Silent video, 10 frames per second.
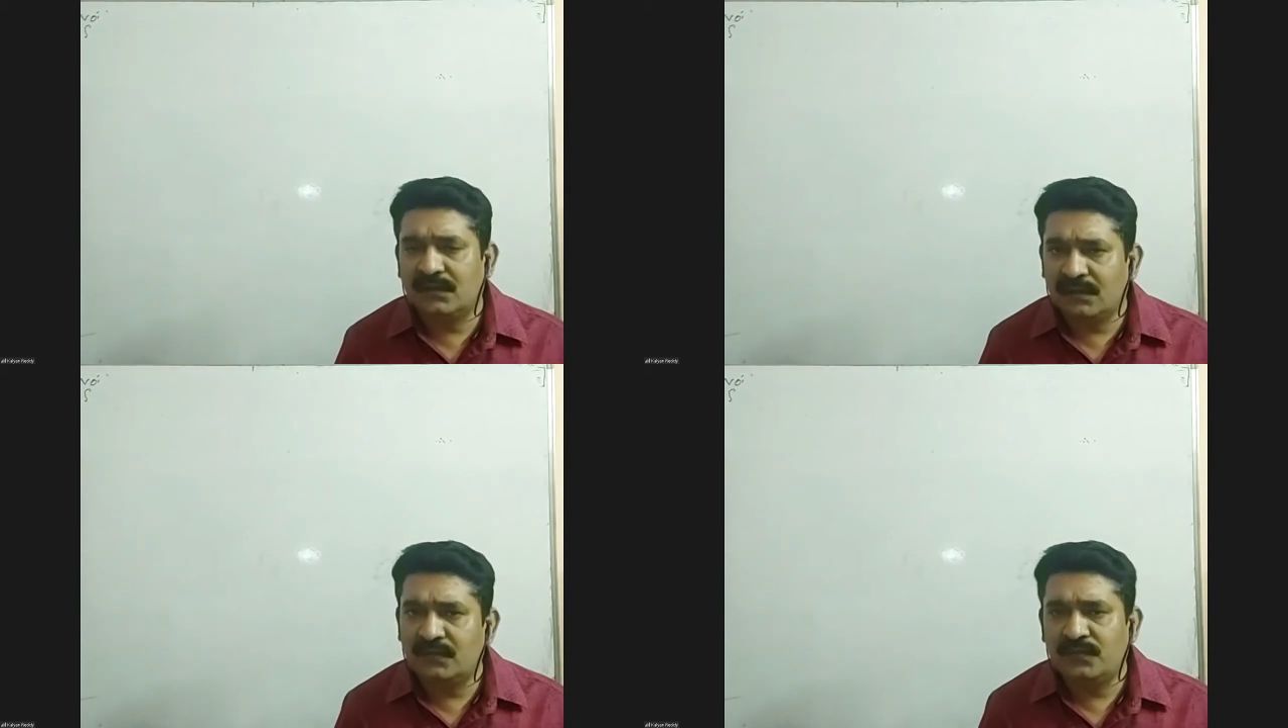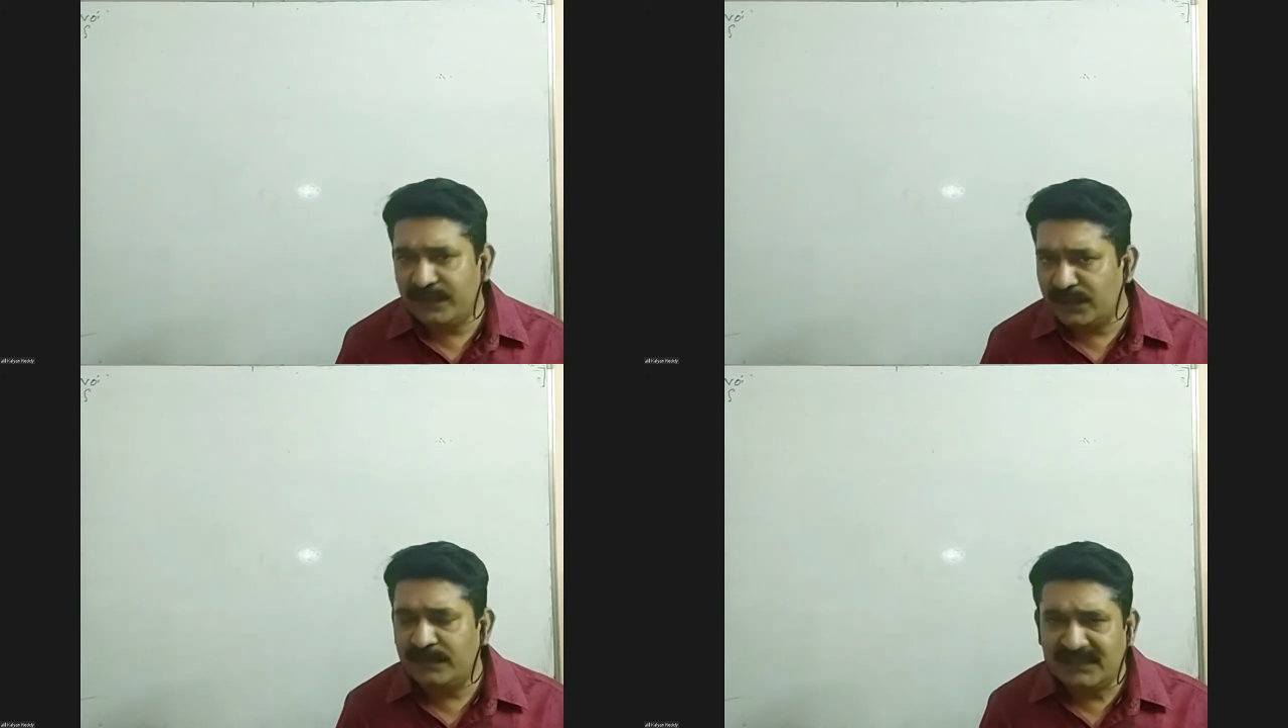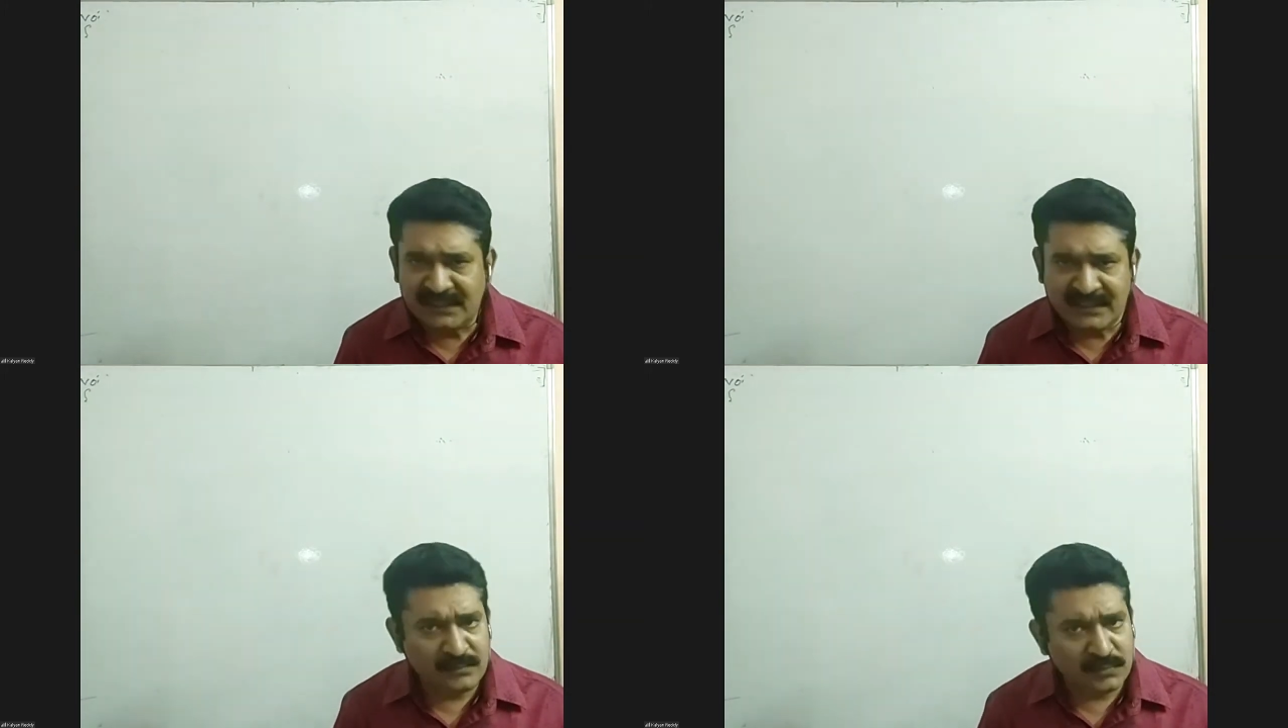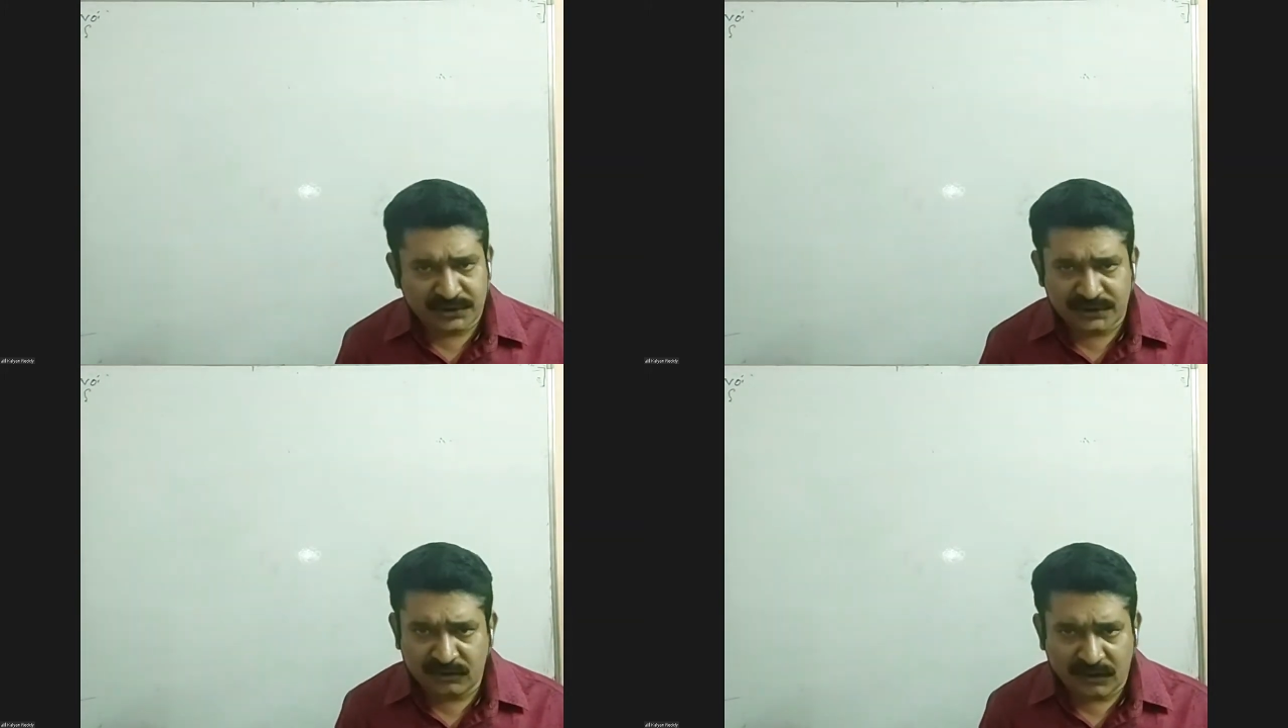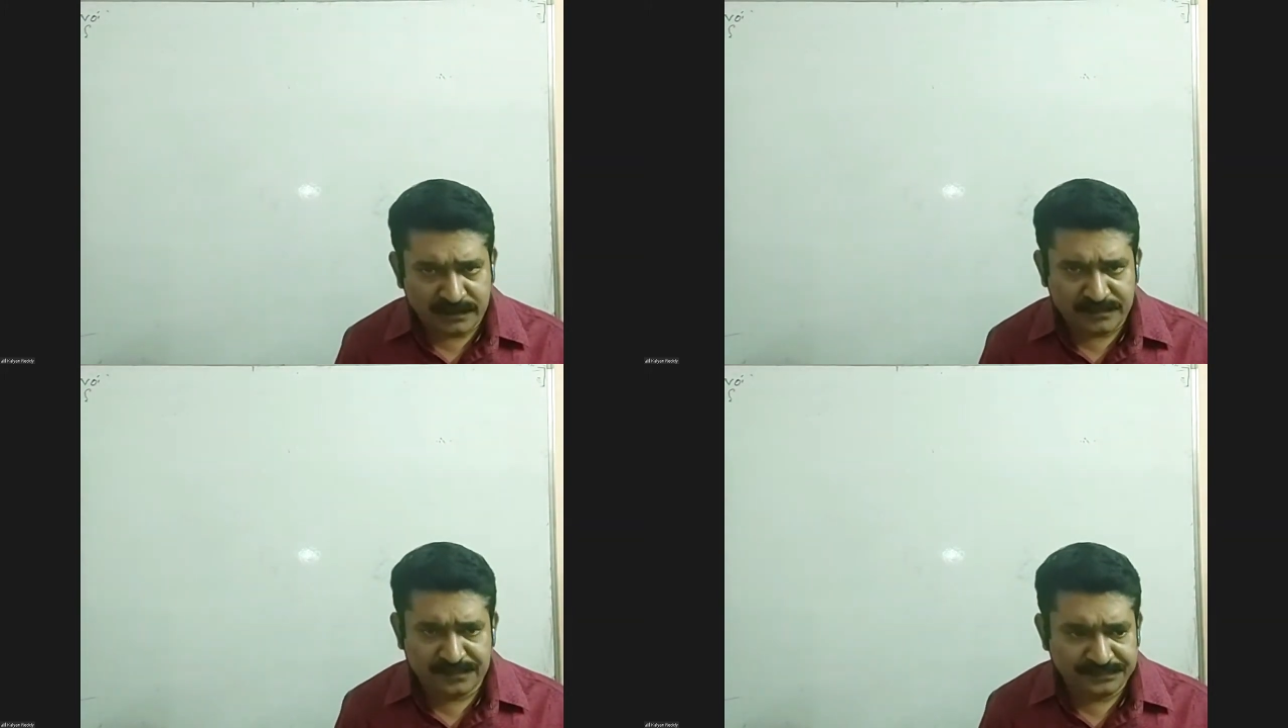we need to be there in a position to develop
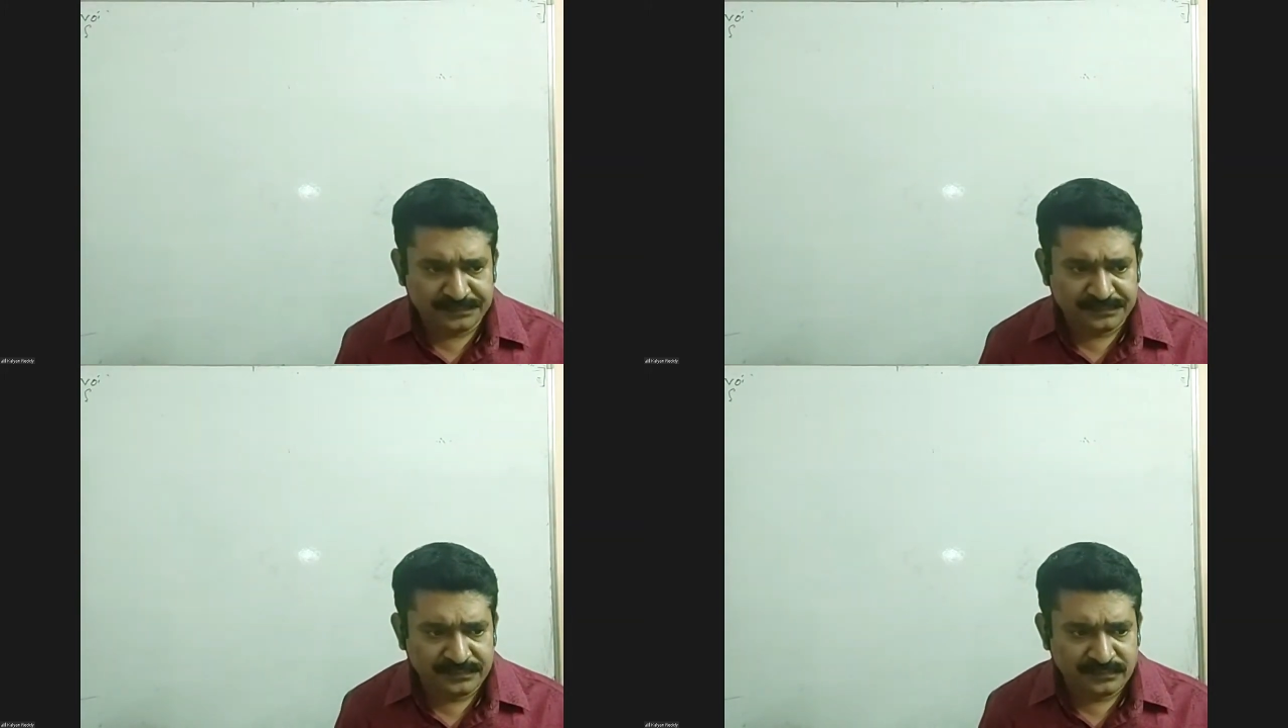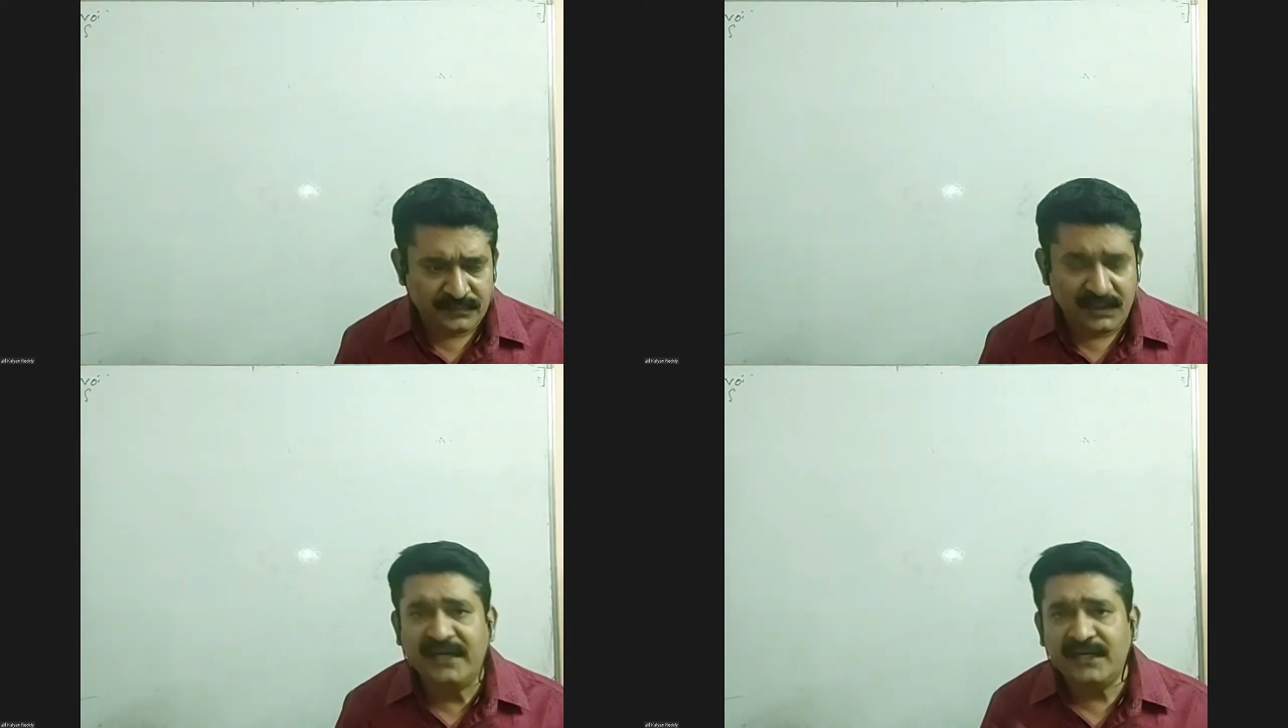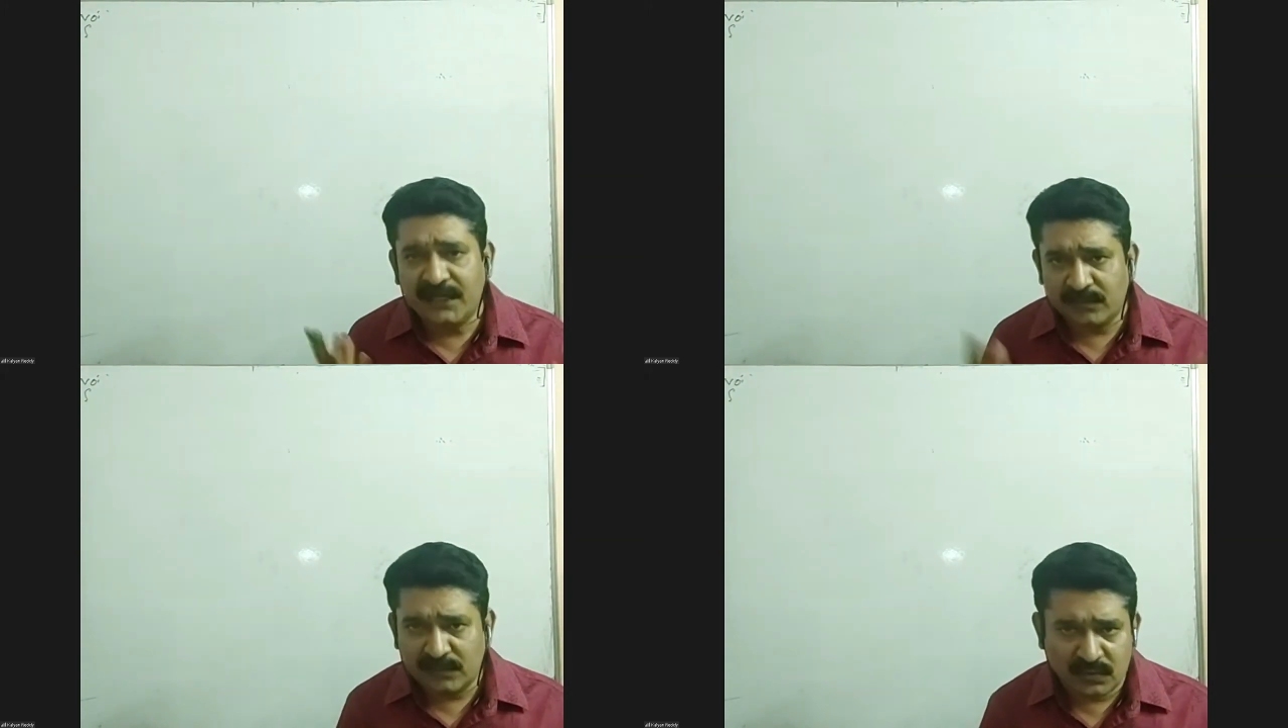any type of